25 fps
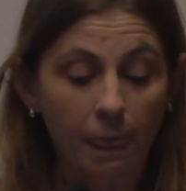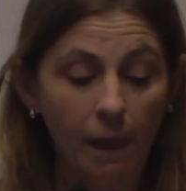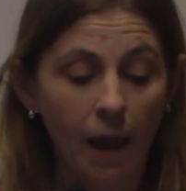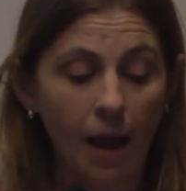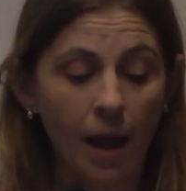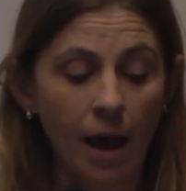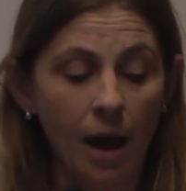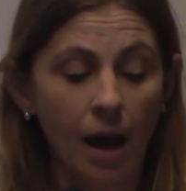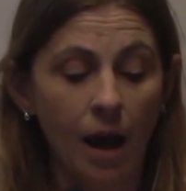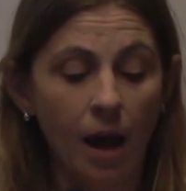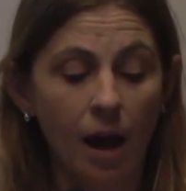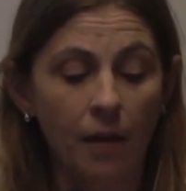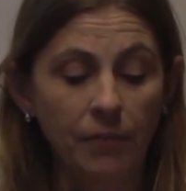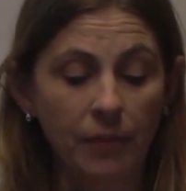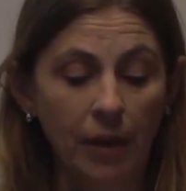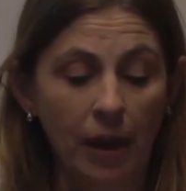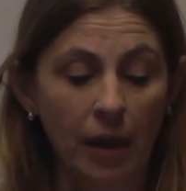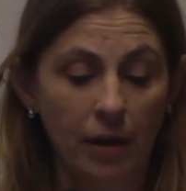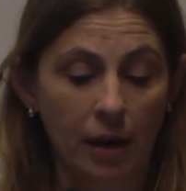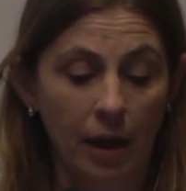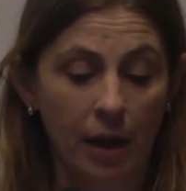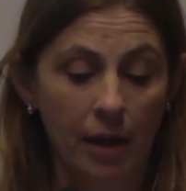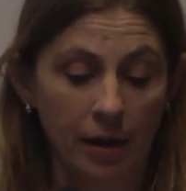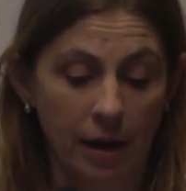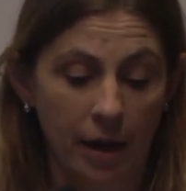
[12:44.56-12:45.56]

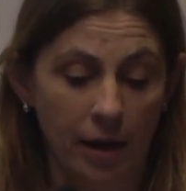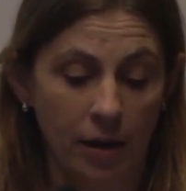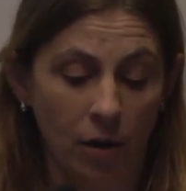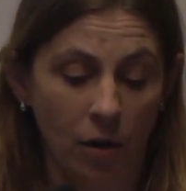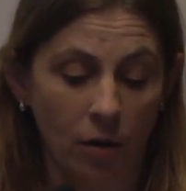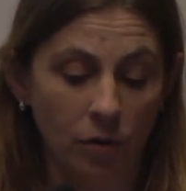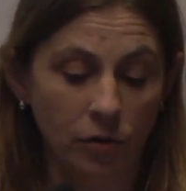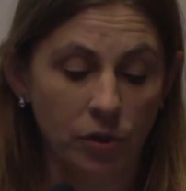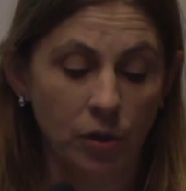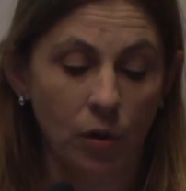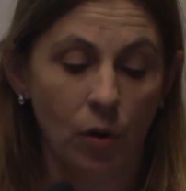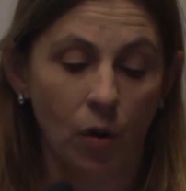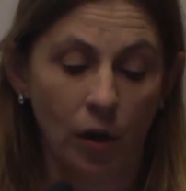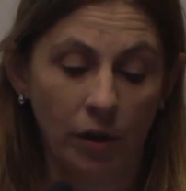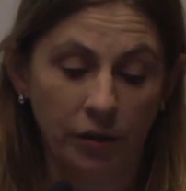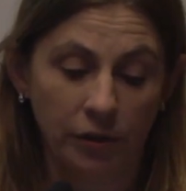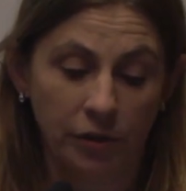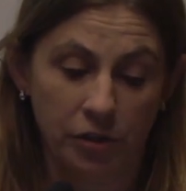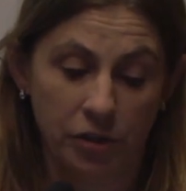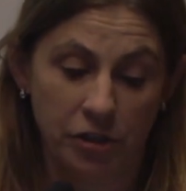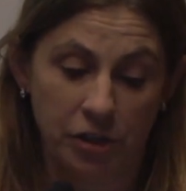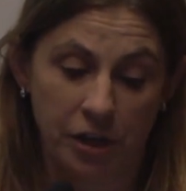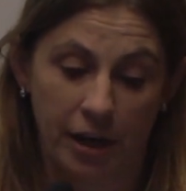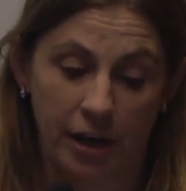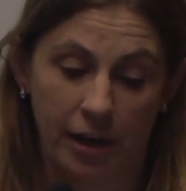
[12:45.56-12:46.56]

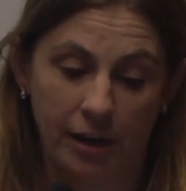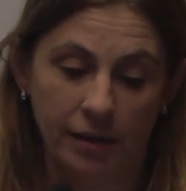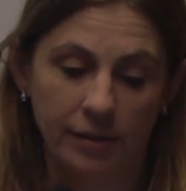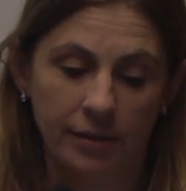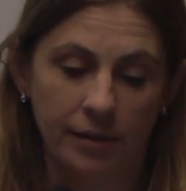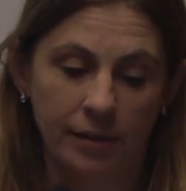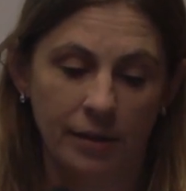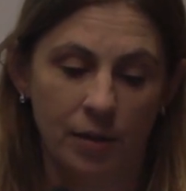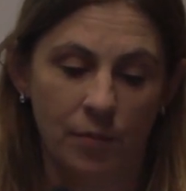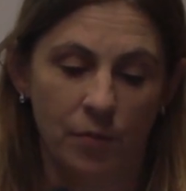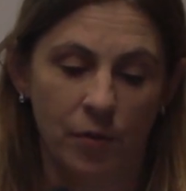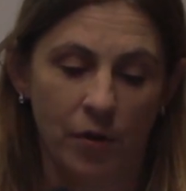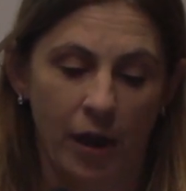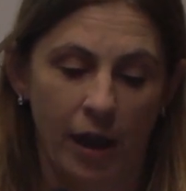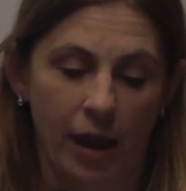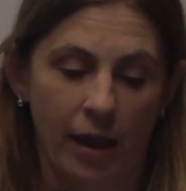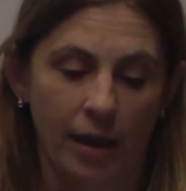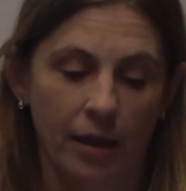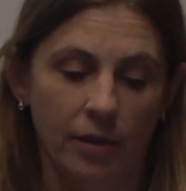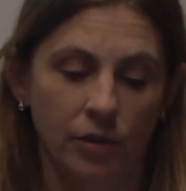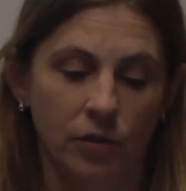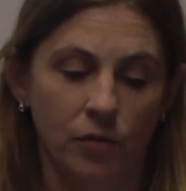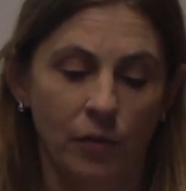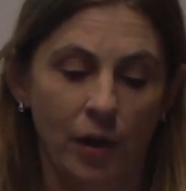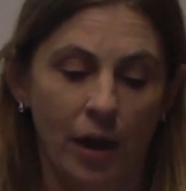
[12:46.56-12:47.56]
other changes in the
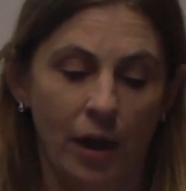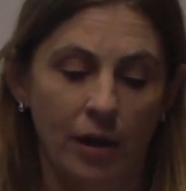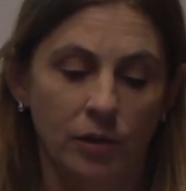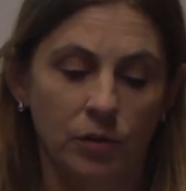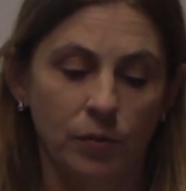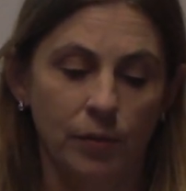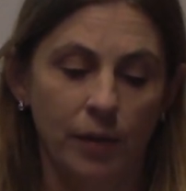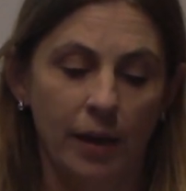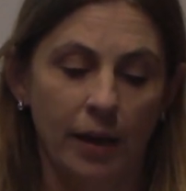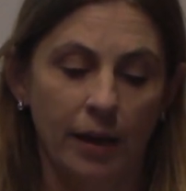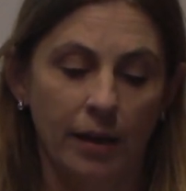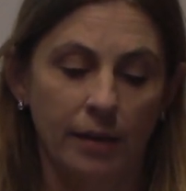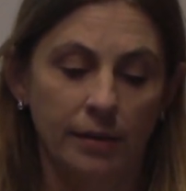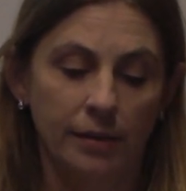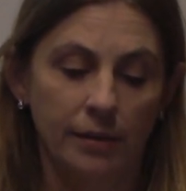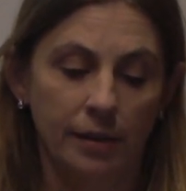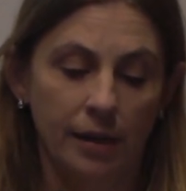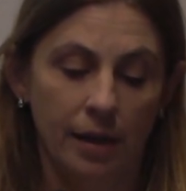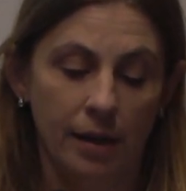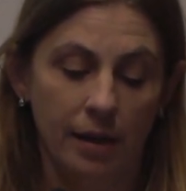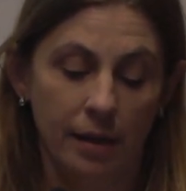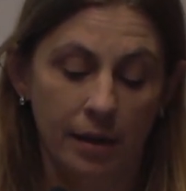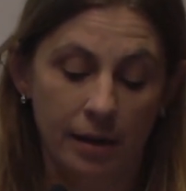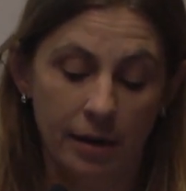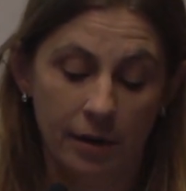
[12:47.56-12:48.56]
brain, as we can see
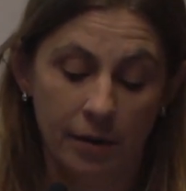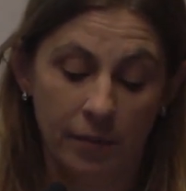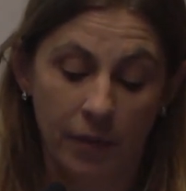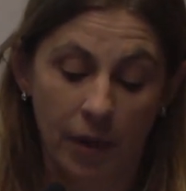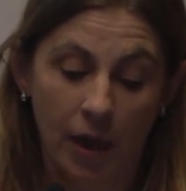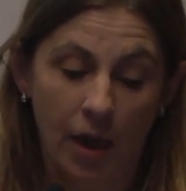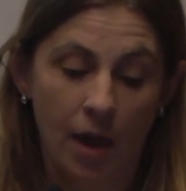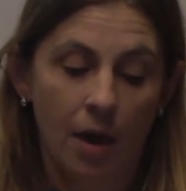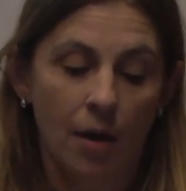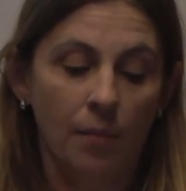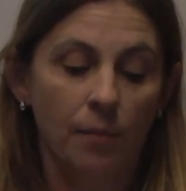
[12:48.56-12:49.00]
here.